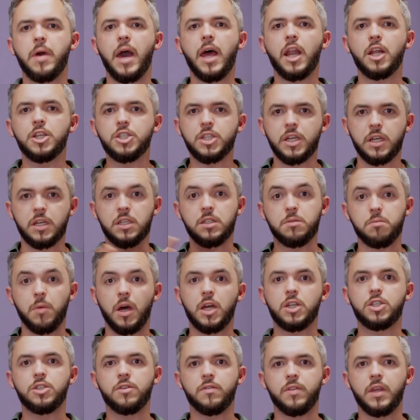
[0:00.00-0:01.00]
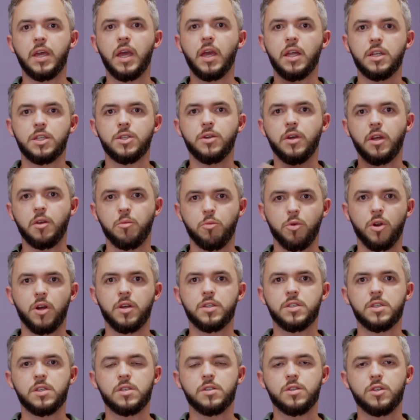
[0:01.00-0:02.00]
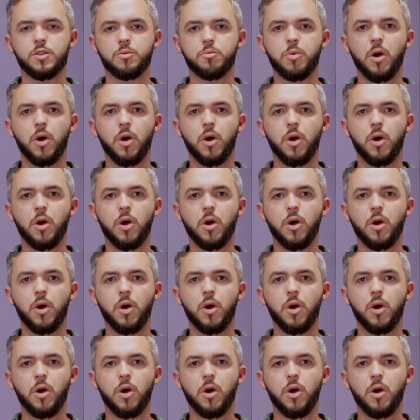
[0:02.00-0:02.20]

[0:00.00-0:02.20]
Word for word: managing as much of the end-to-end -end process as